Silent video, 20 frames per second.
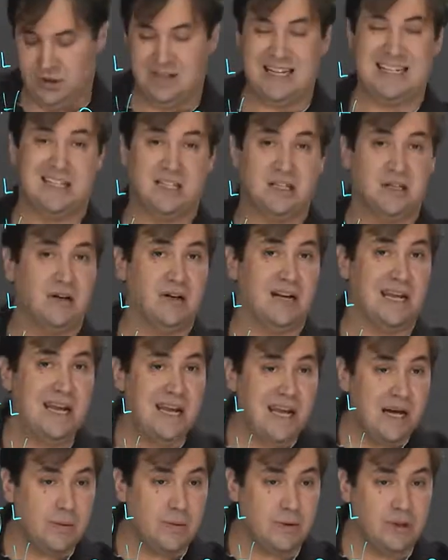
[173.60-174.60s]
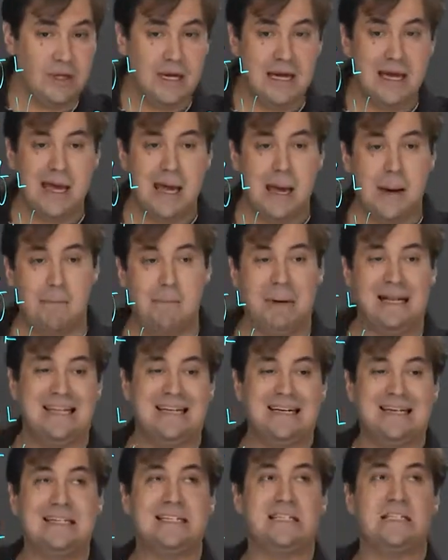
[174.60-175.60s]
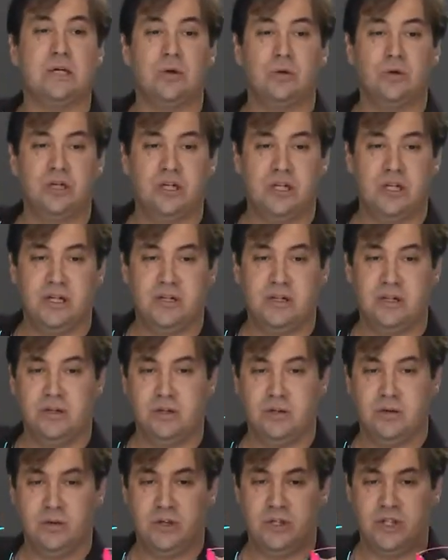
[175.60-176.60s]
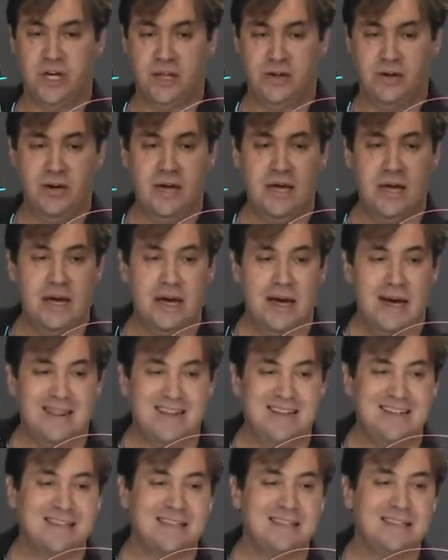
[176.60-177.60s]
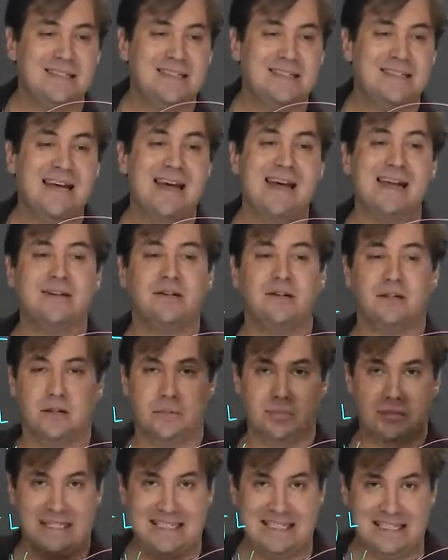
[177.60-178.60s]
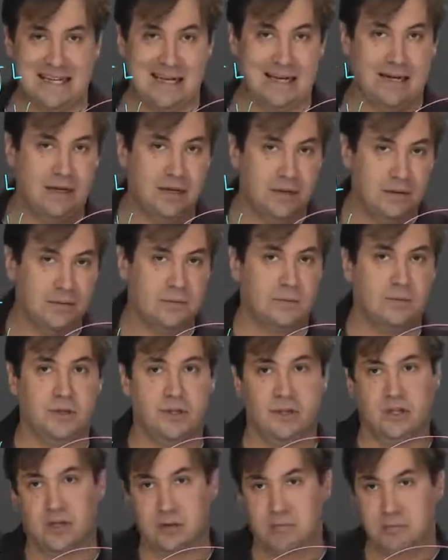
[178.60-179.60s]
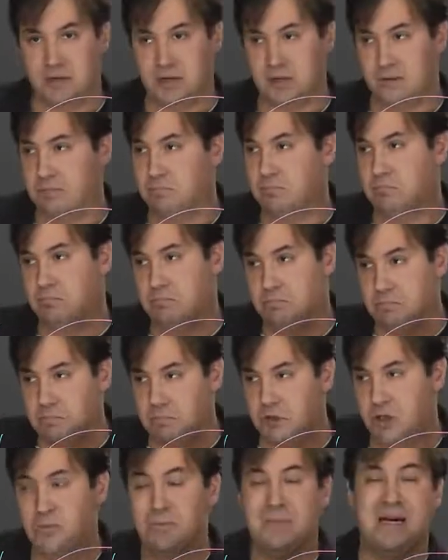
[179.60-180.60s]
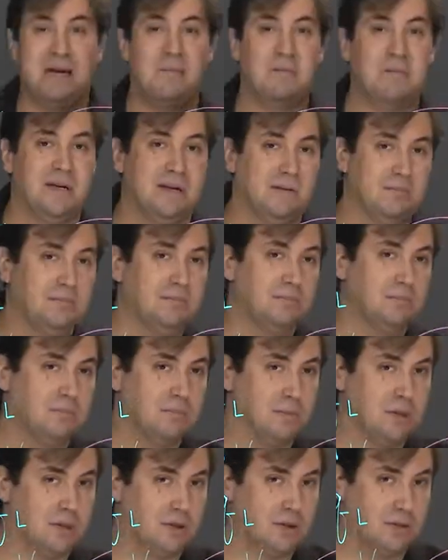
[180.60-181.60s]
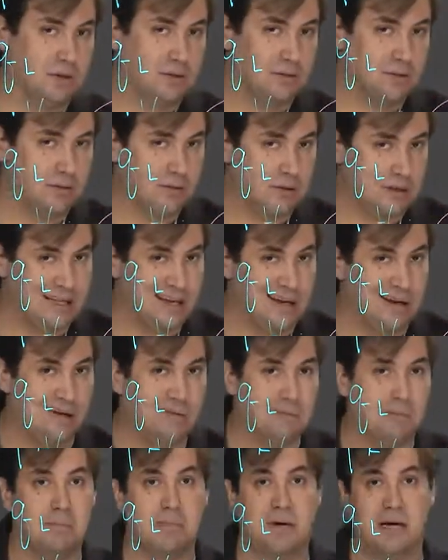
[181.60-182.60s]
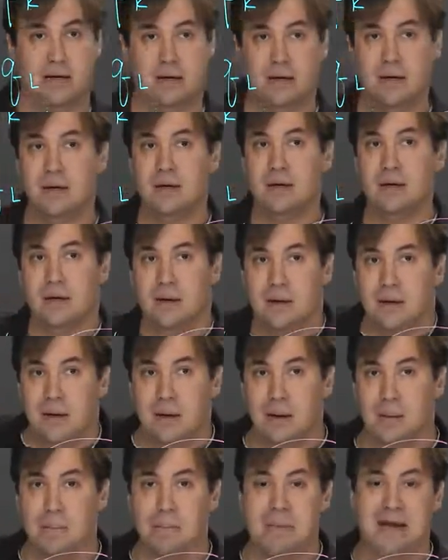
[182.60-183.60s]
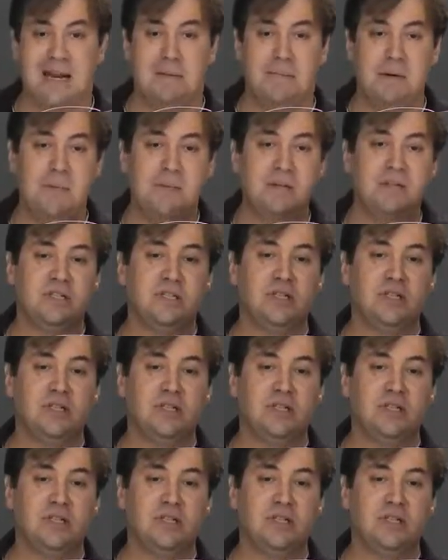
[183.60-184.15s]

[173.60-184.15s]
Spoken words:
necessarily equal, but associated to each other. This is a standard mistake which may be done by many people.